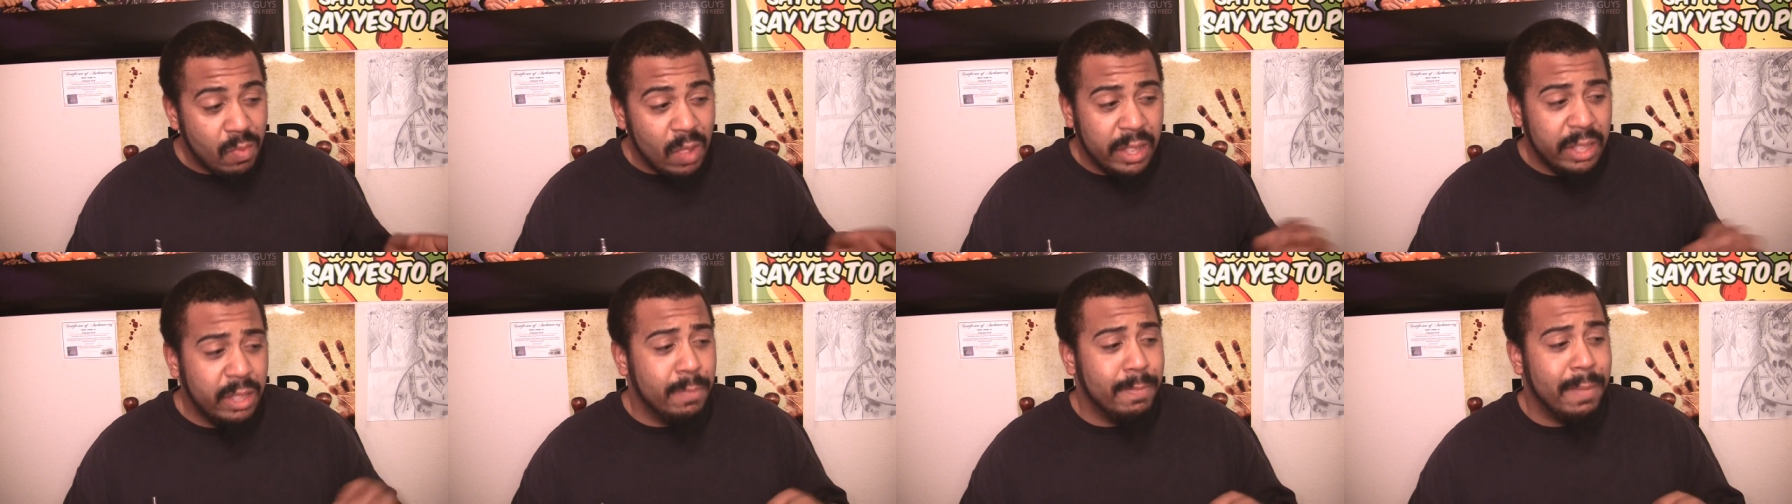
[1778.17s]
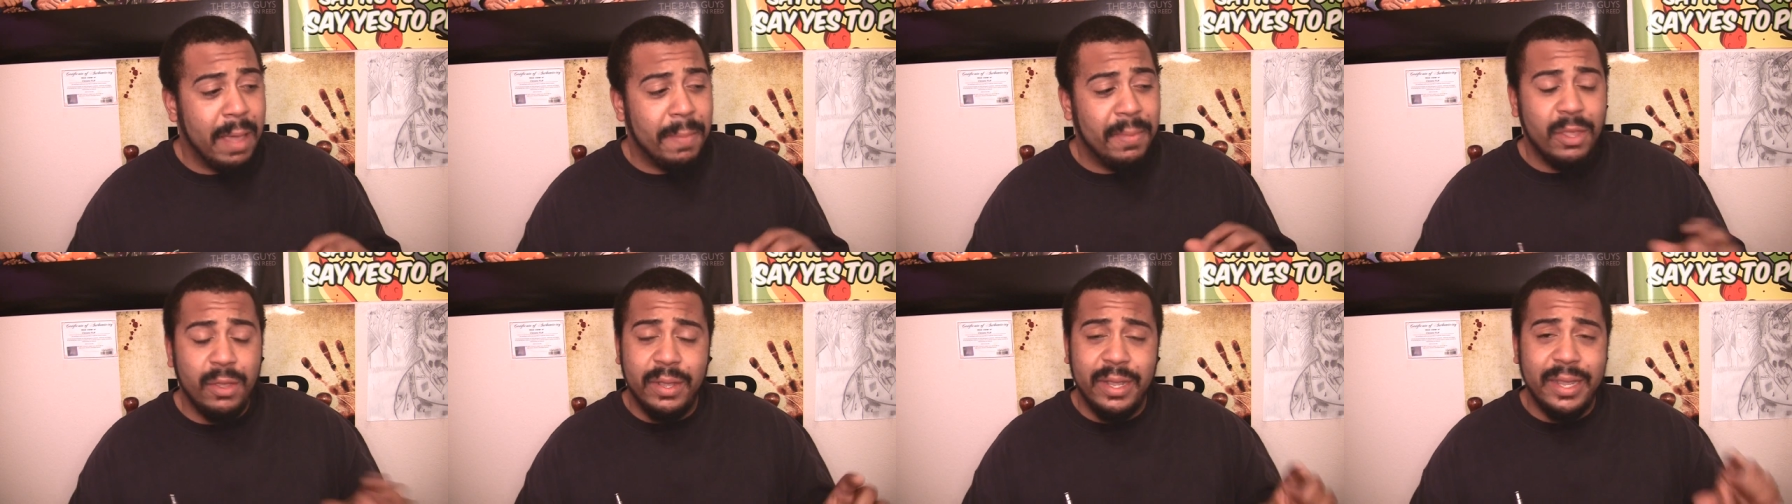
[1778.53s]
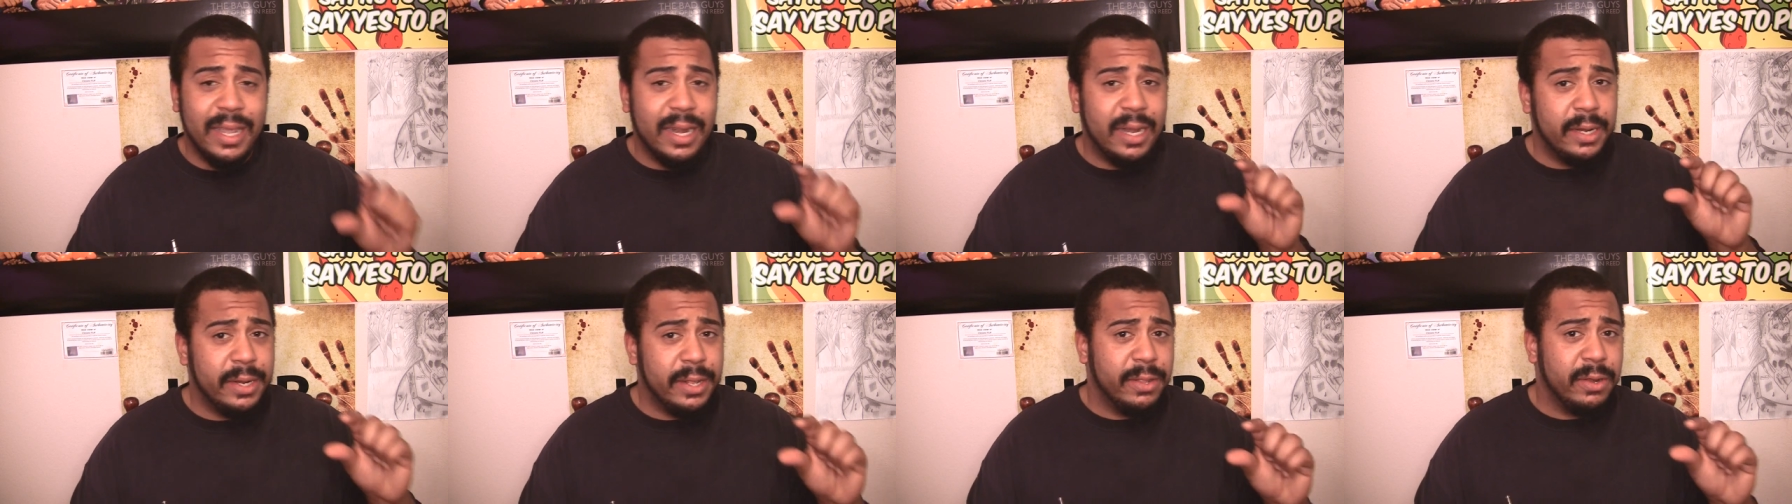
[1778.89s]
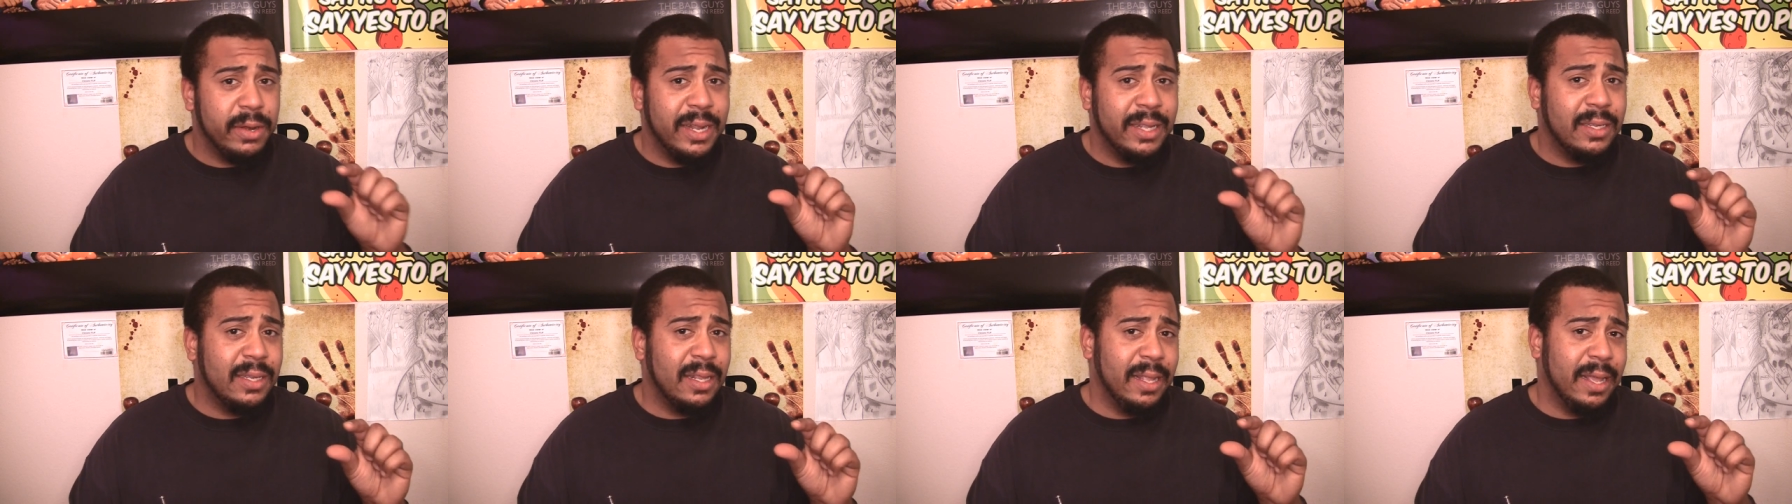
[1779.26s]
maybe you can get another
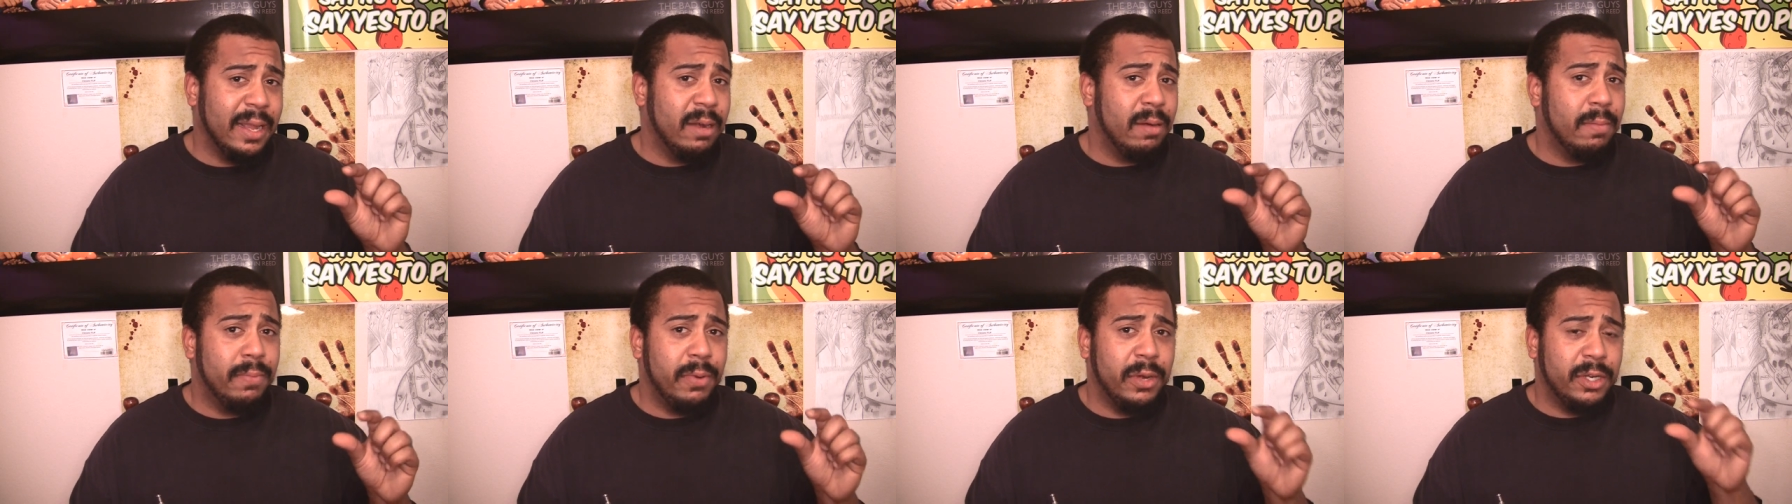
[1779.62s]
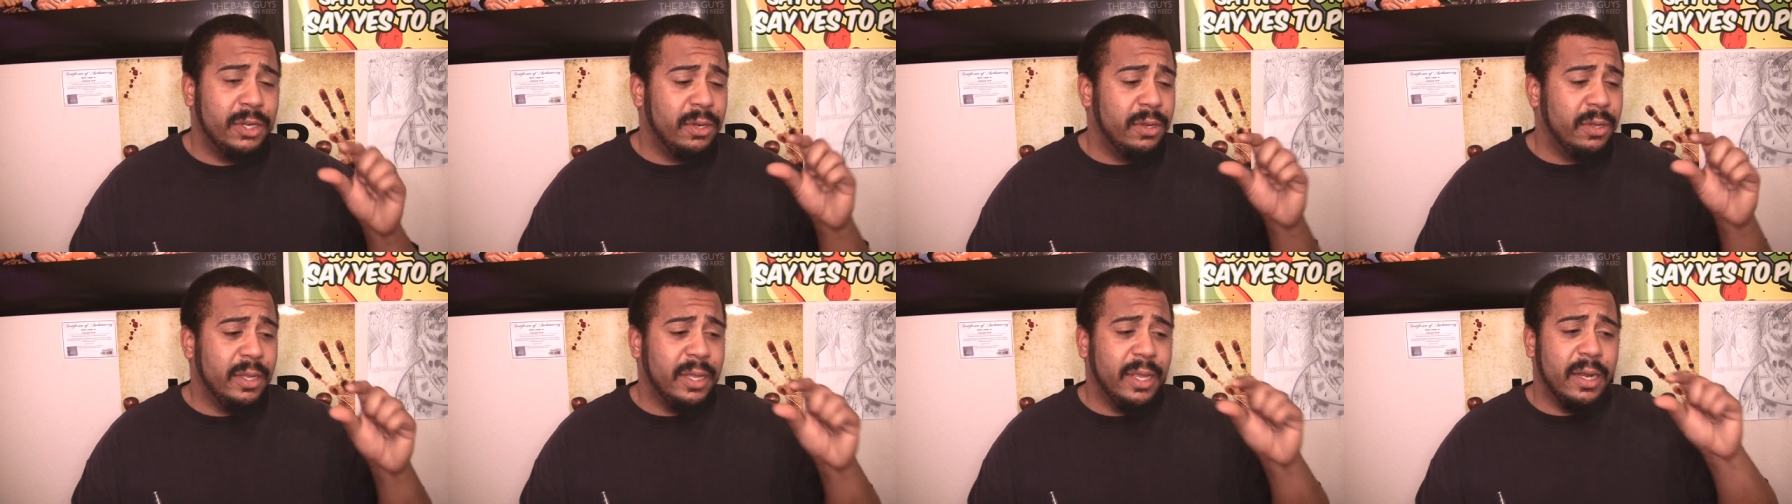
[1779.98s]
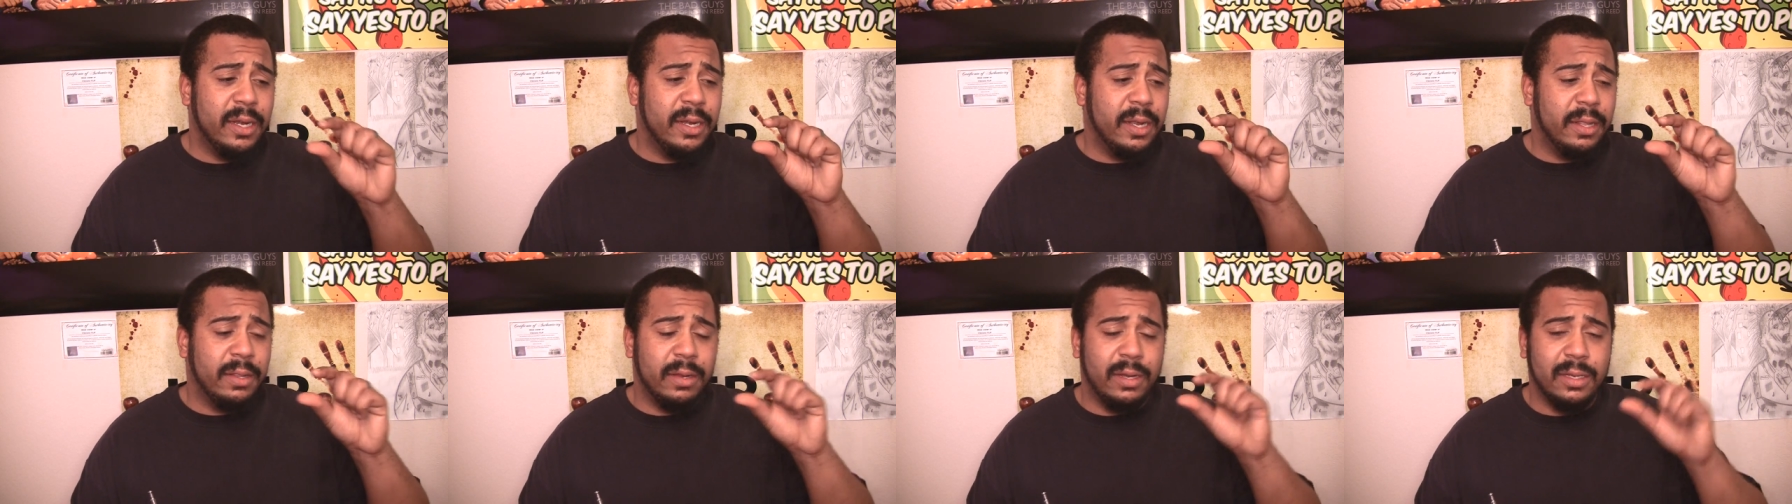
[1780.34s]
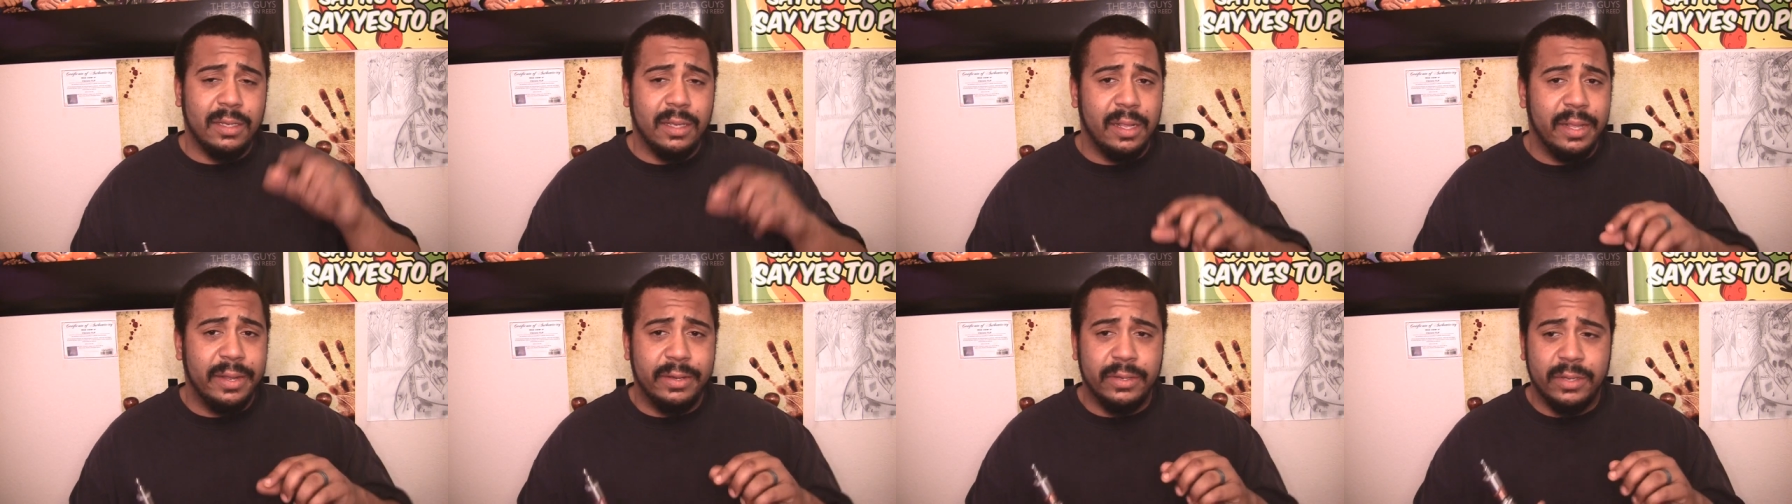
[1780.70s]
insulator. I'm pretty sure you can get another
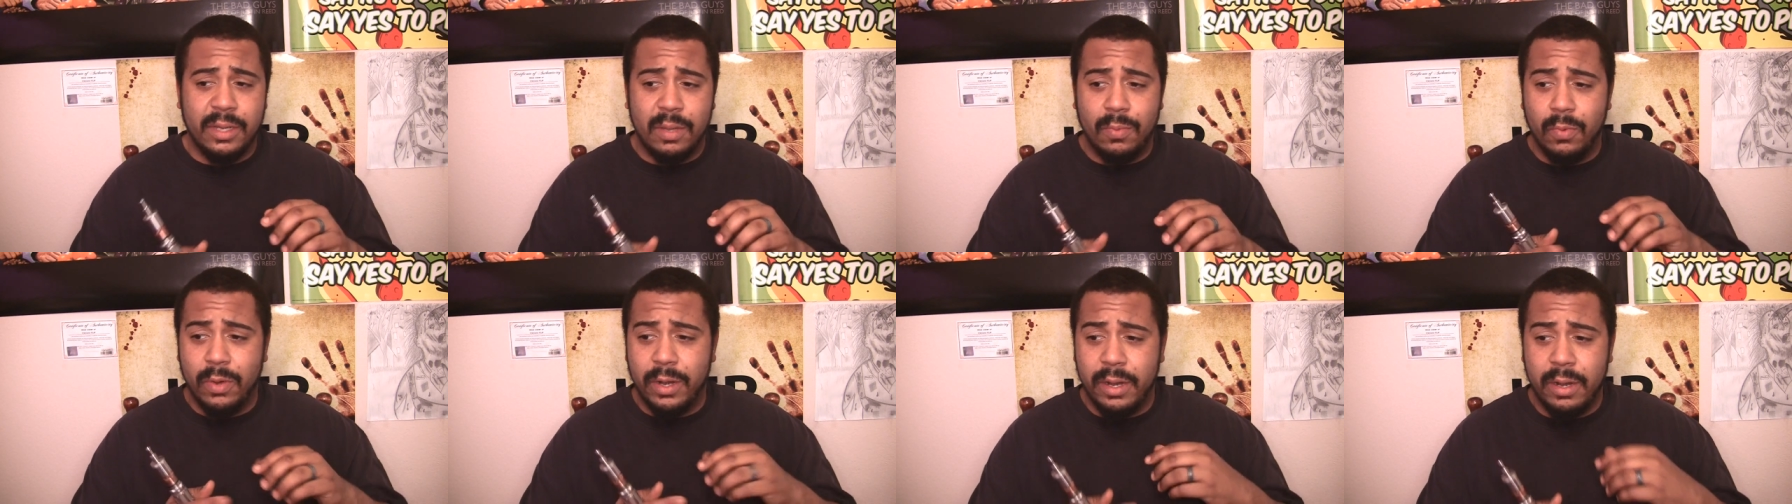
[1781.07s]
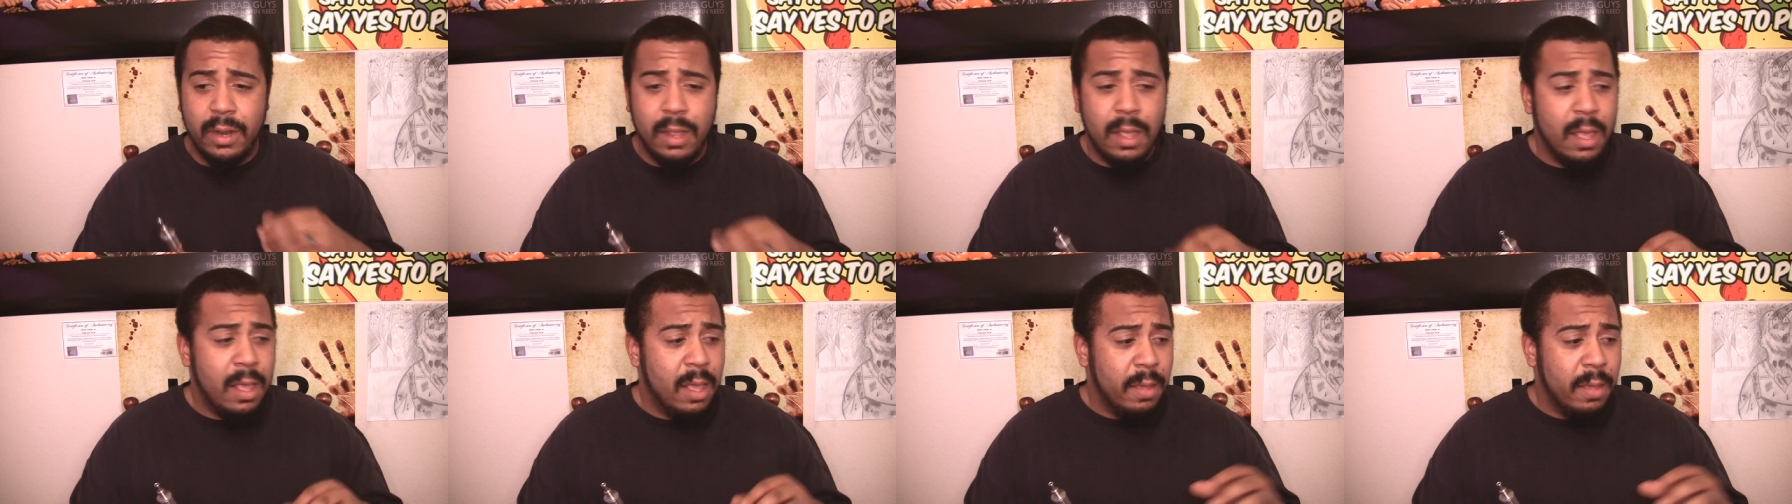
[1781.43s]
insulator somewhere.